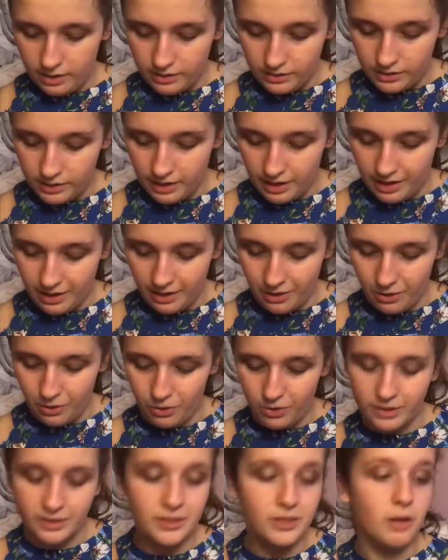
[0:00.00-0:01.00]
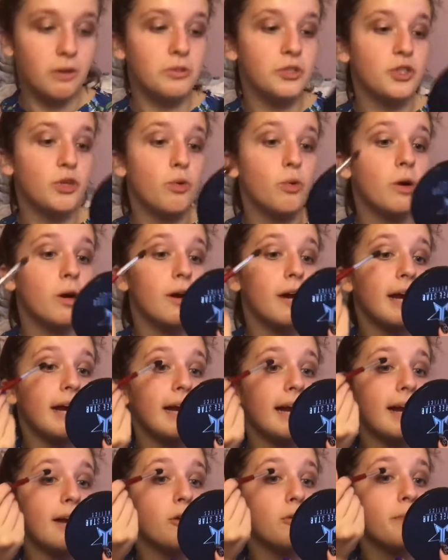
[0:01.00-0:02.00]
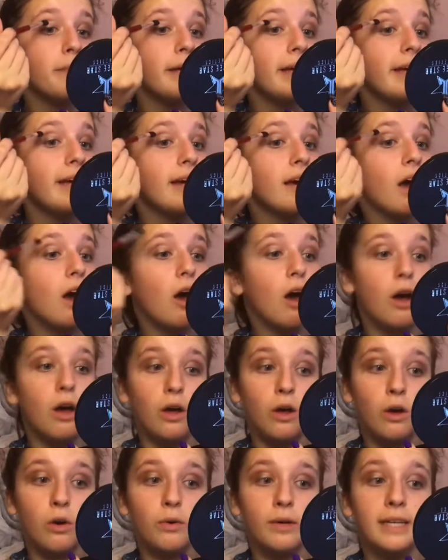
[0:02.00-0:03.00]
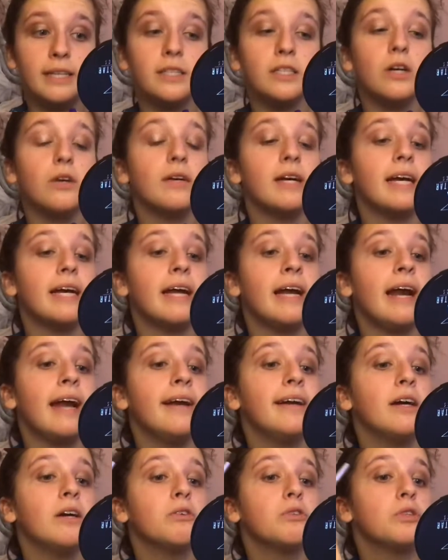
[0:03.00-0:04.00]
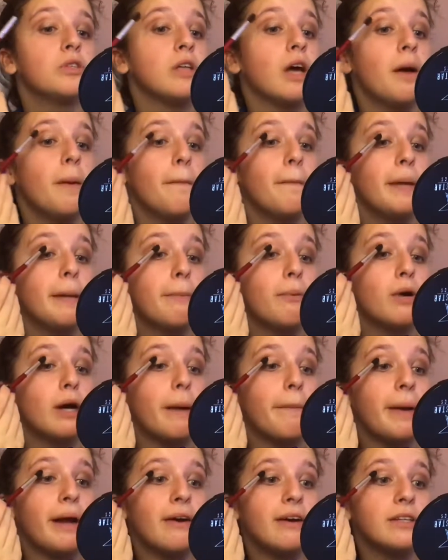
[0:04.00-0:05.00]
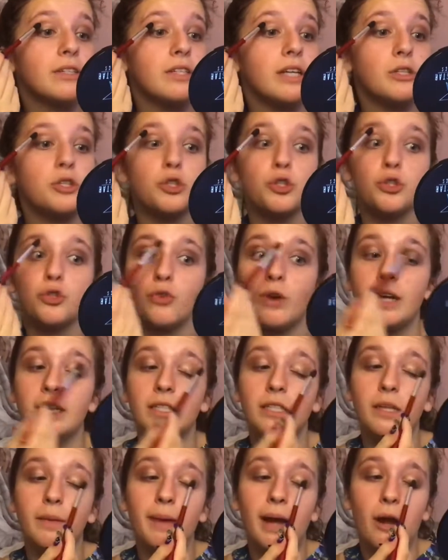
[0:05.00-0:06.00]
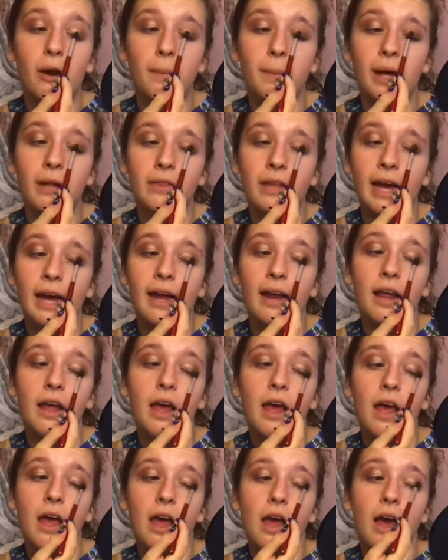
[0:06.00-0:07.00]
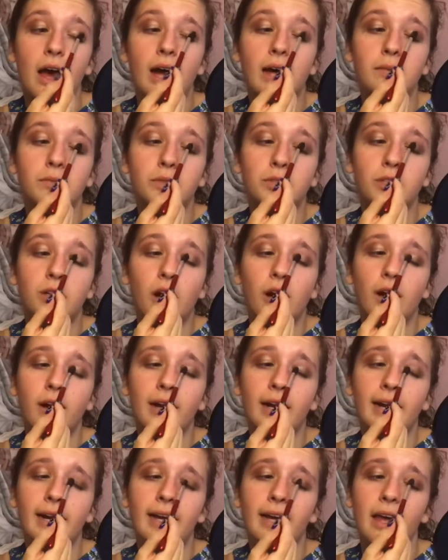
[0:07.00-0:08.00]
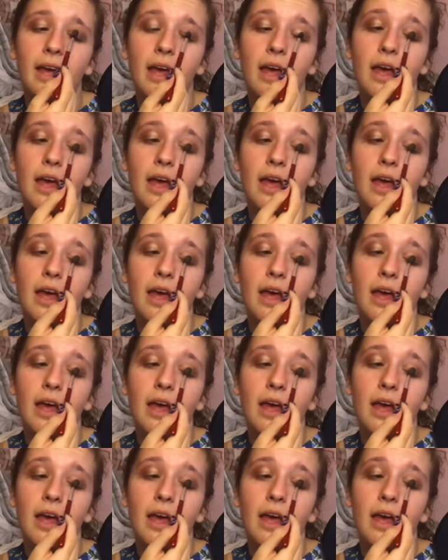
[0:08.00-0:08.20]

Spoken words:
So don't you worry. It'll be okie dokie. And I know some people got parents that stress them out about that. I'm sorry.